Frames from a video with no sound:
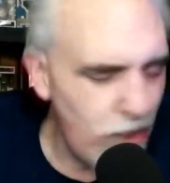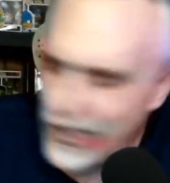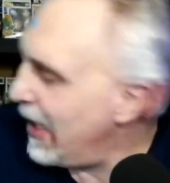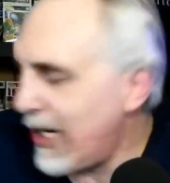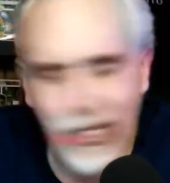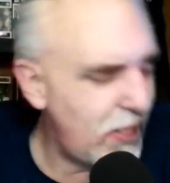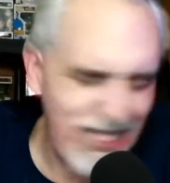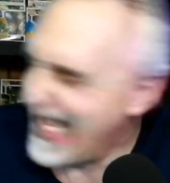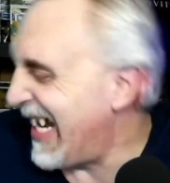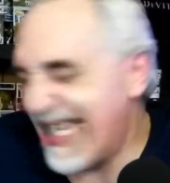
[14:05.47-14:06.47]
you want to like
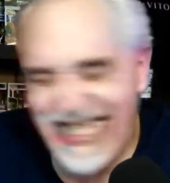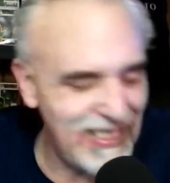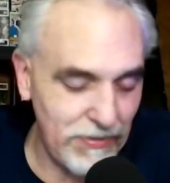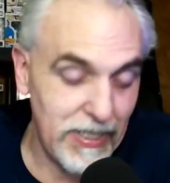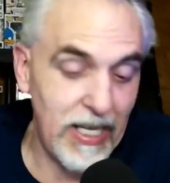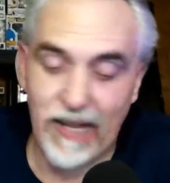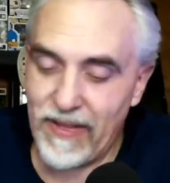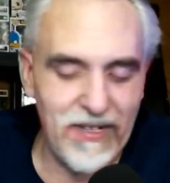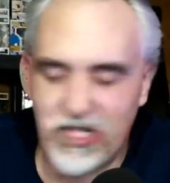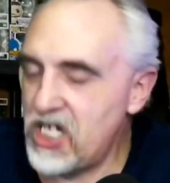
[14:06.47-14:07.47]
her kind of,
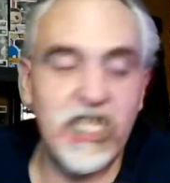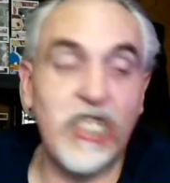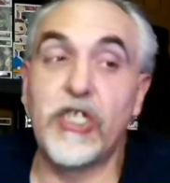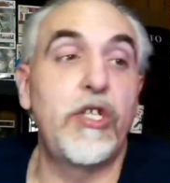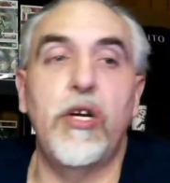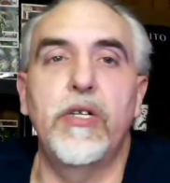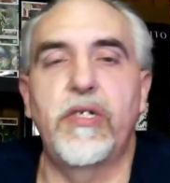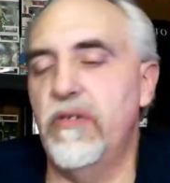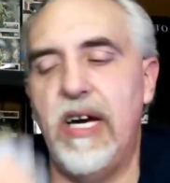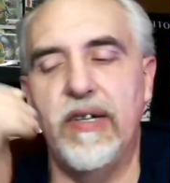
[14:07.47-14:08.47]
and then she just
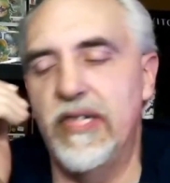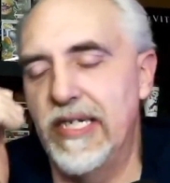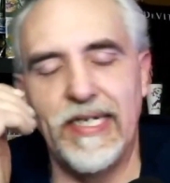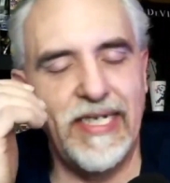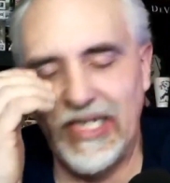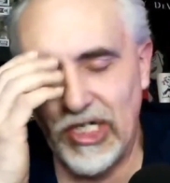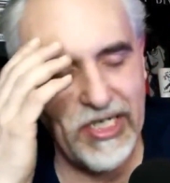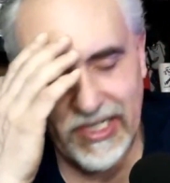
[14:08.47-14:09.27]
turns around and